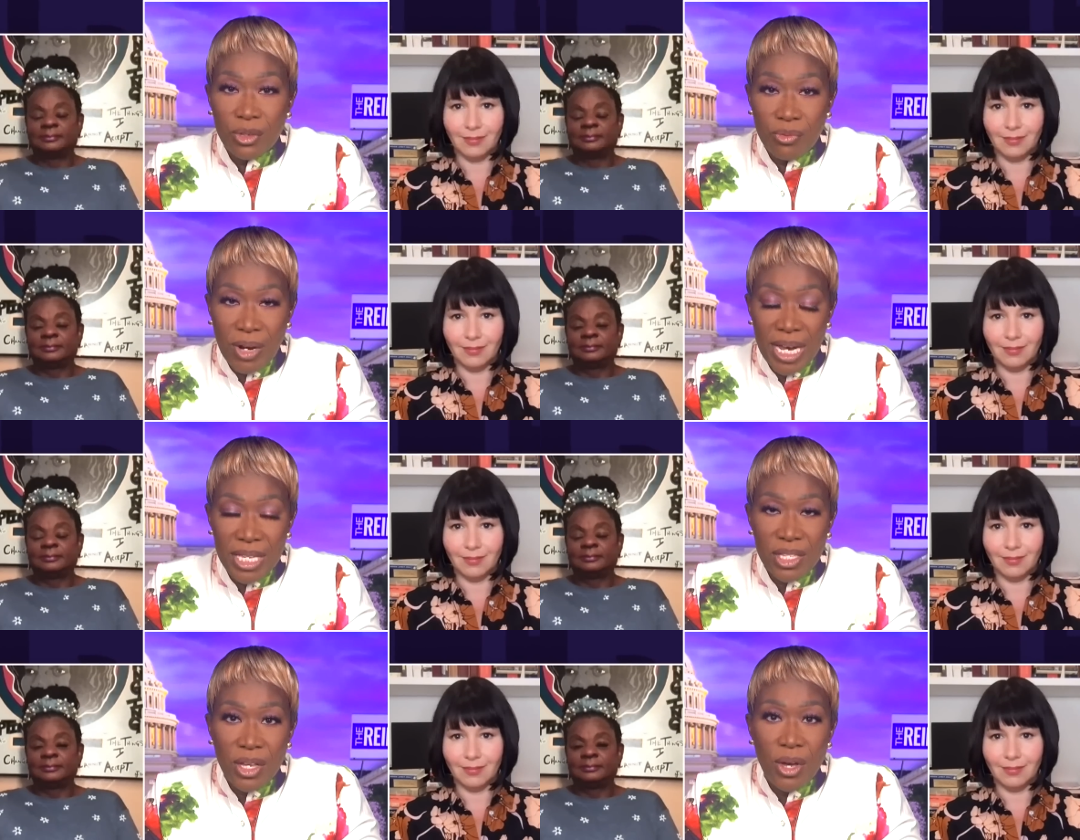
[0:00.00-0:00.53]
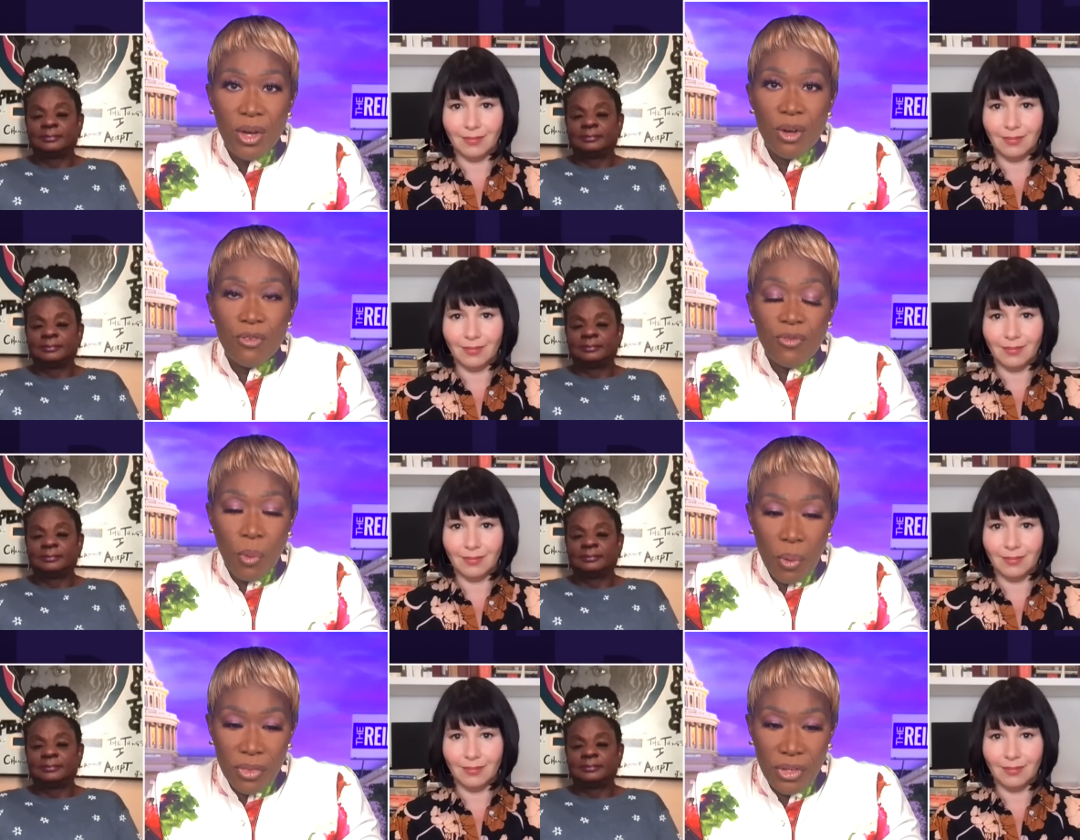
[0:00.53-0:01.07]
Speaker 1: the race
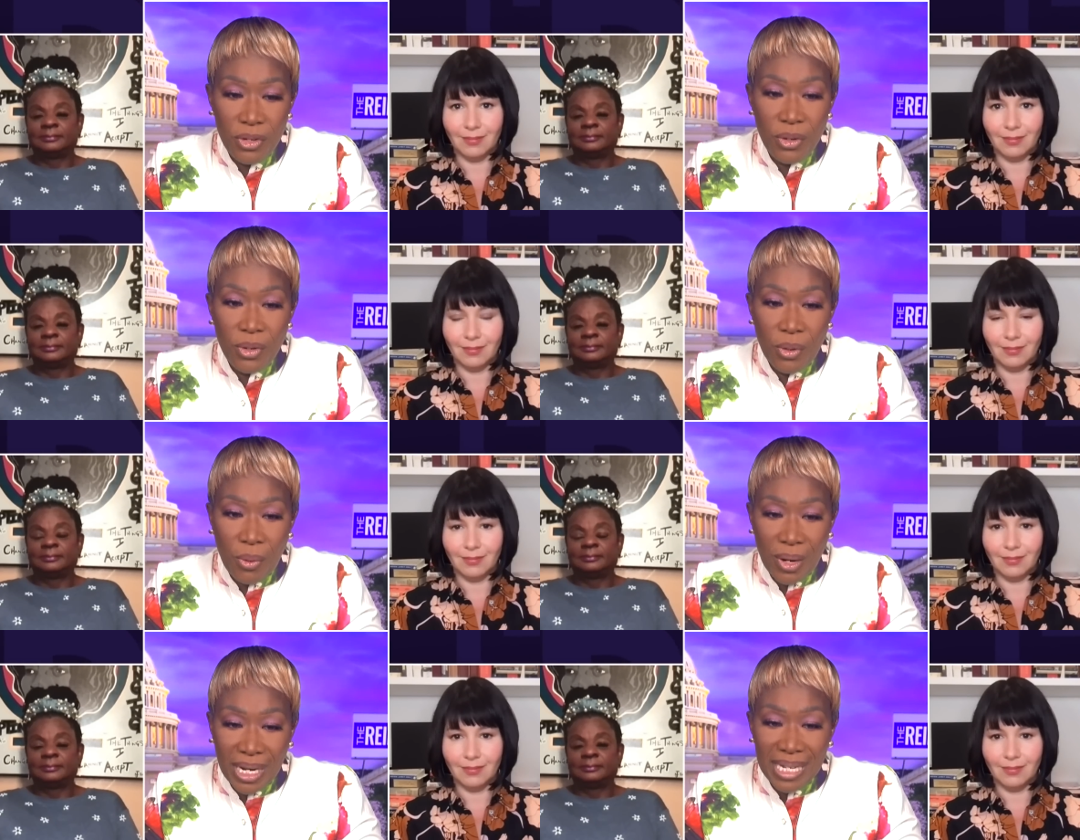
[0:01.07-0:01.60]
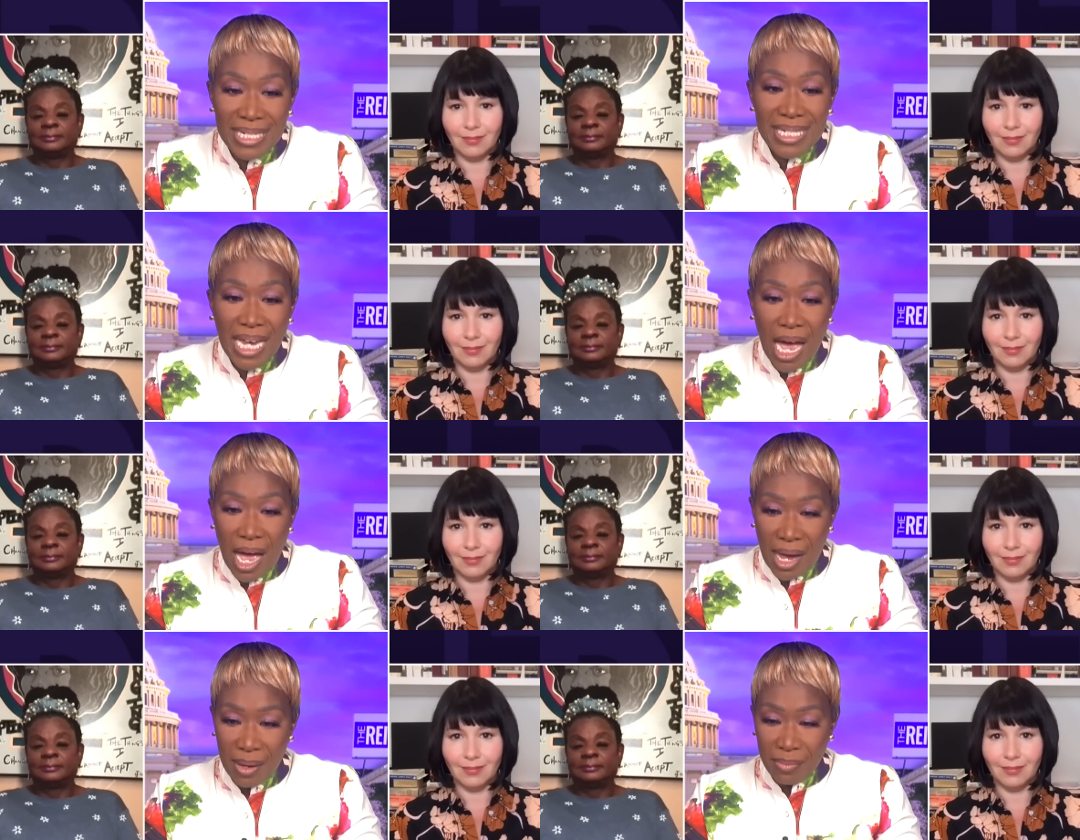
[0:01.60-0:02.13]
for the New York
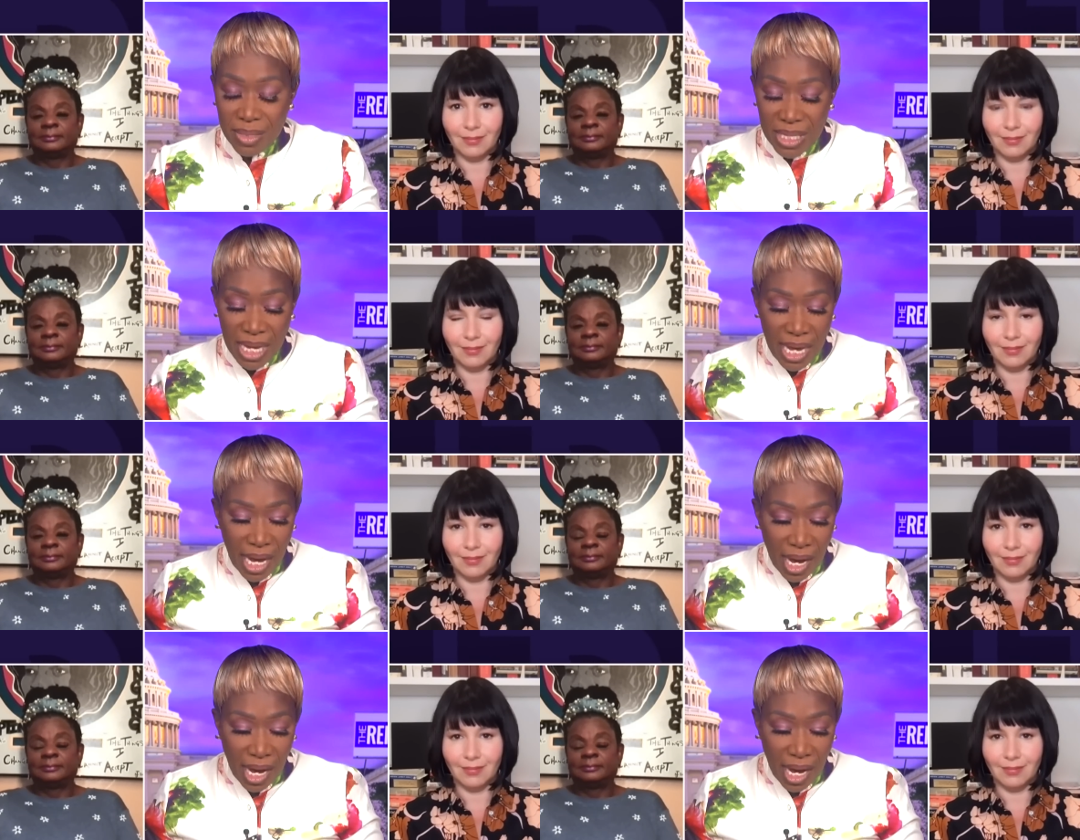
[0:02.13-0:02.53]
Times.